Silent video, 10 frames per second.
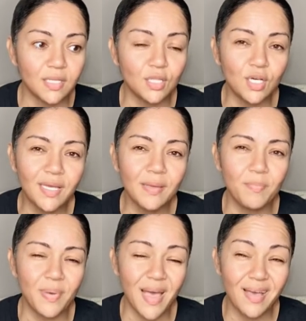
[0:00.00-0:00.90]
looking
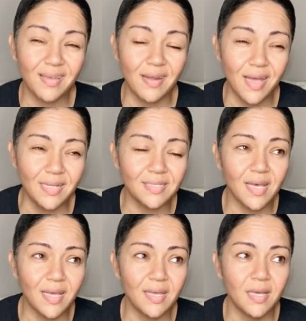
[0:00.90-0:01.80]
back in
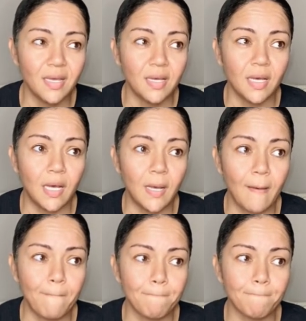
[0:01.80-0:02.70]
hindsight,
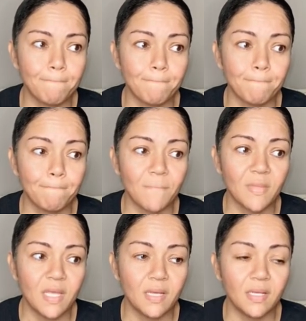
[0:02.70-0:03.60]
um,
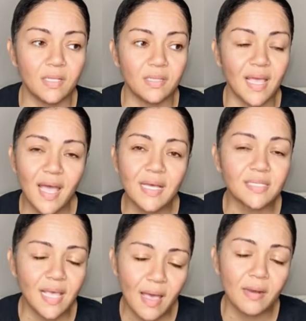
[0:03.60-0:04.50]
that
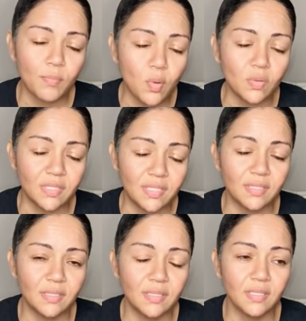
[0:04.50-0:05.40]
has catapulted
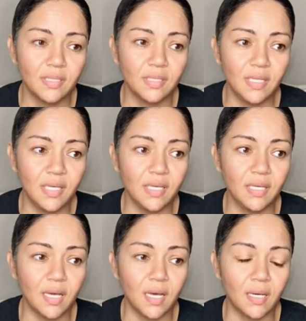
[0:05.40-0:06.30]

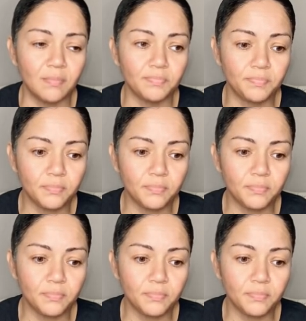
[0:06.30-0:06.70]
the um,